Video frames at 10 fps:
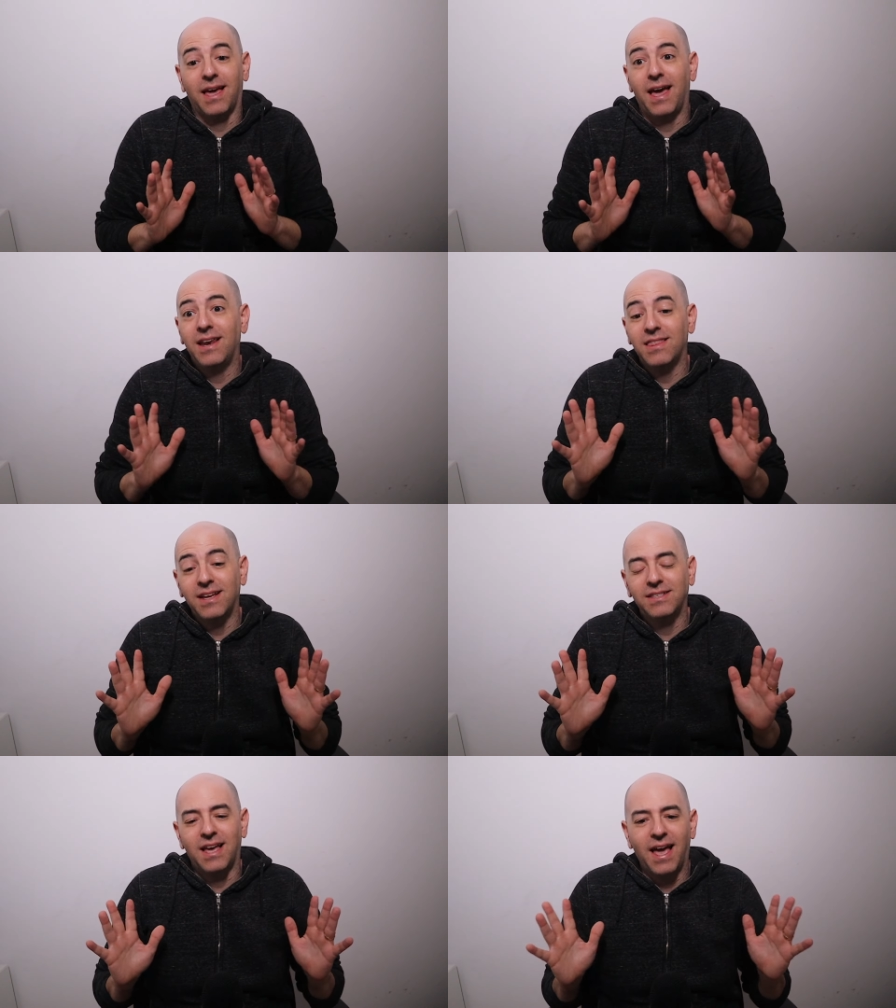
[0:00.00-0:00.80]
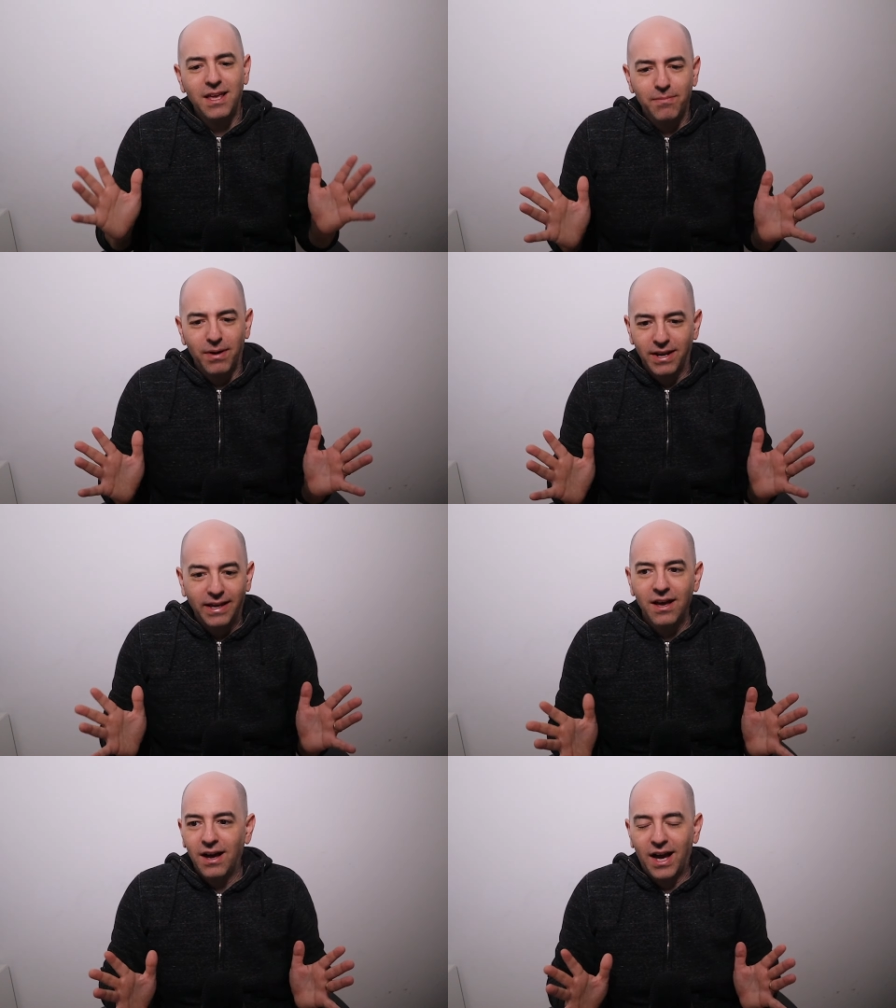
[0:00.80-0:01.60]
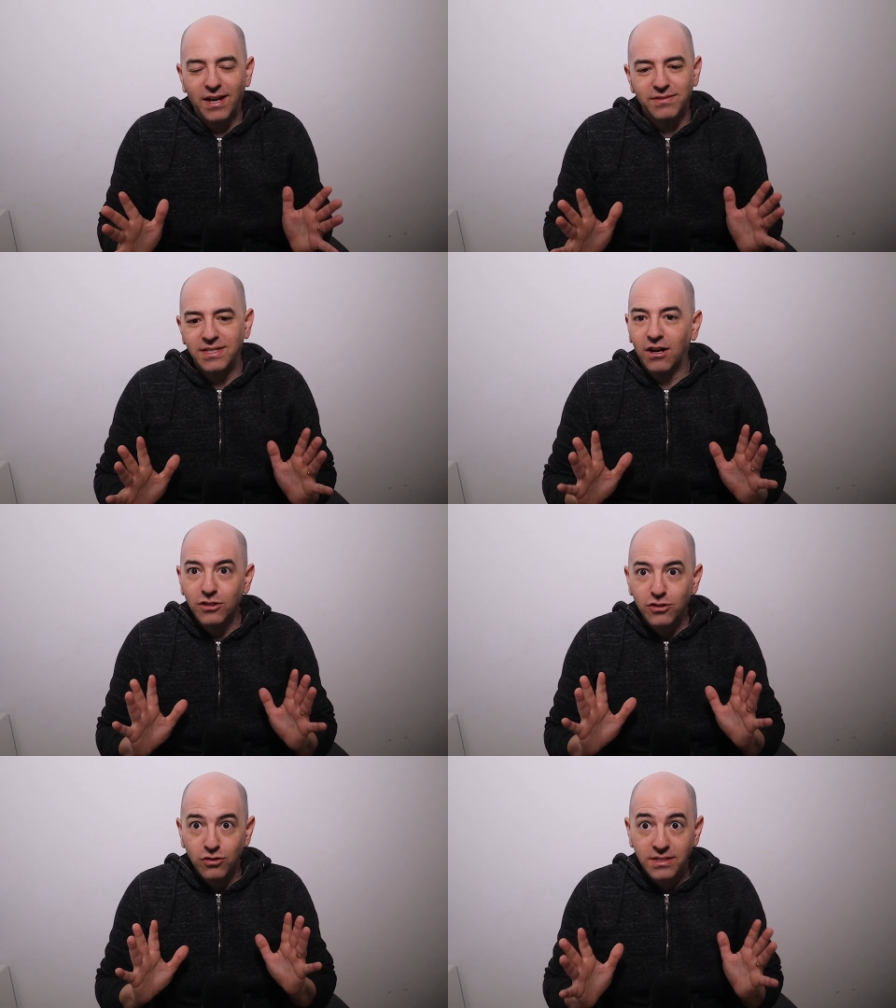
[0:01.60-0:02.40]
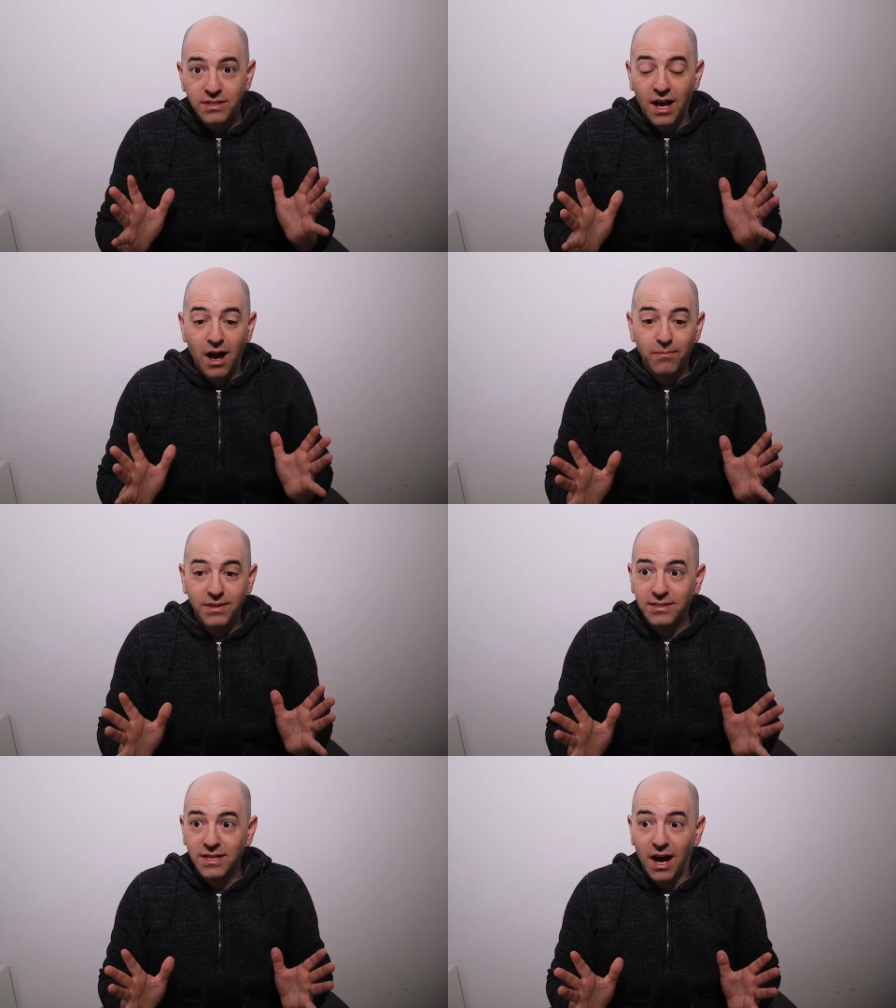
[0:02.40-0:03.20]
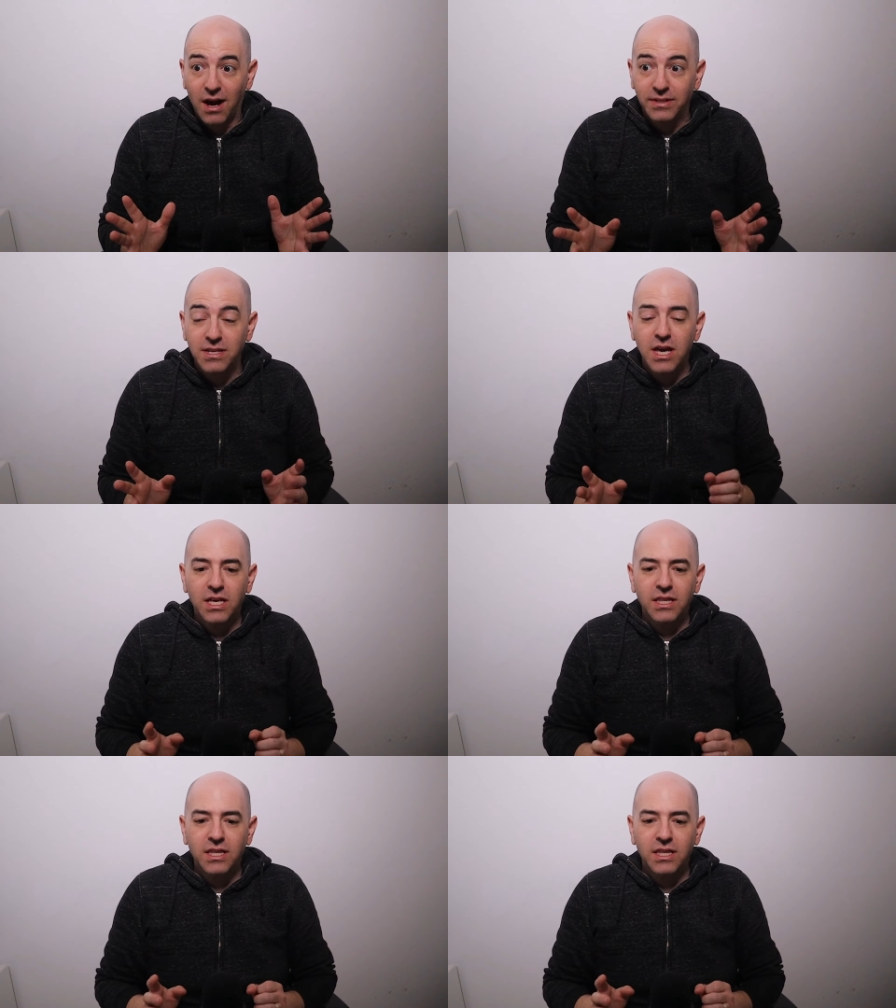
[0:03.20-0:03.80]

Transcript: anything to anybody. I've seen also these comments.